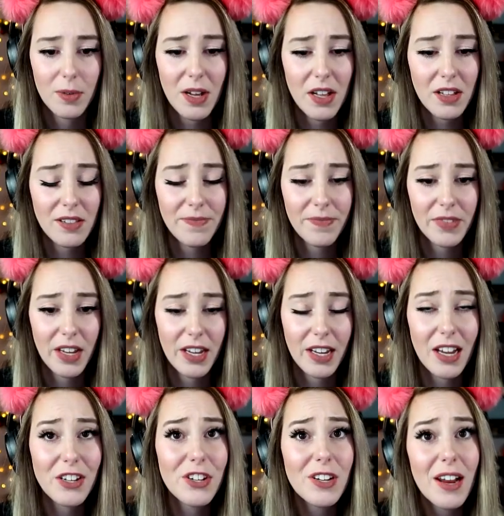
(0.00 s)
Well, I
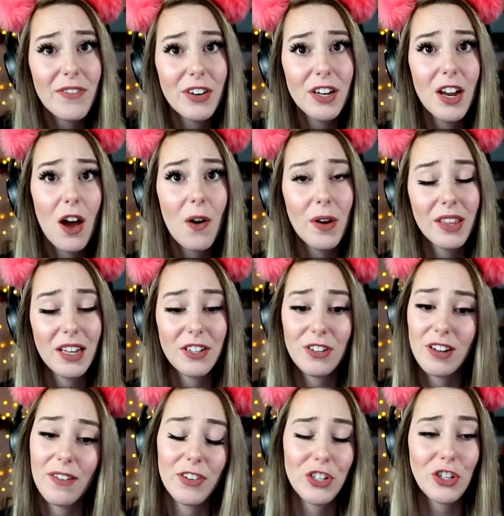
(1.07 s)
guess you never know unless
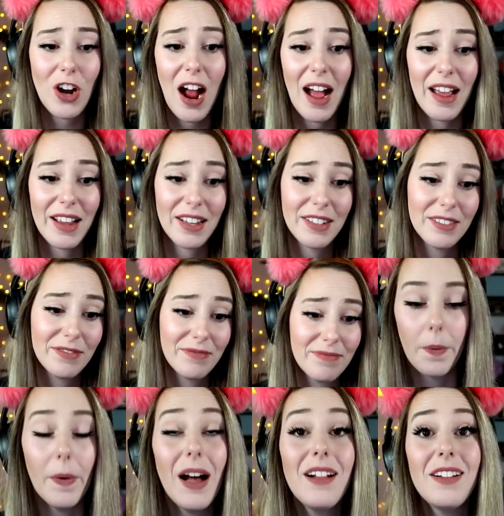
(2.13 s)
you never try.
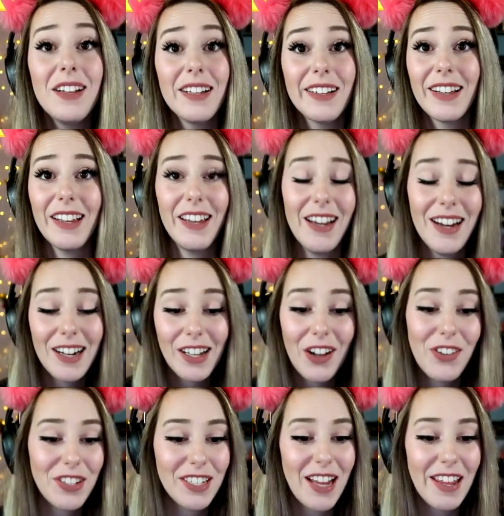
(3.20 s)
Well, here
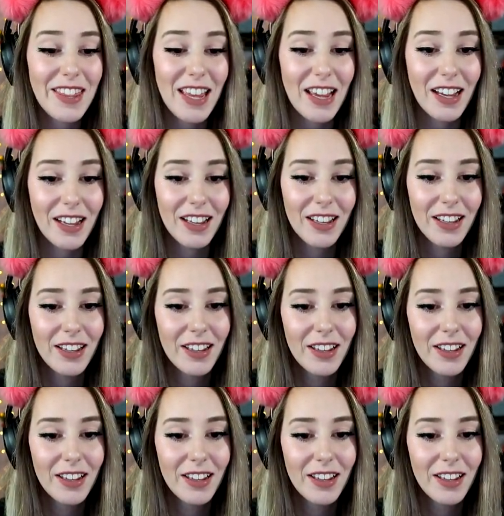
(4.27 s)
goes nothing.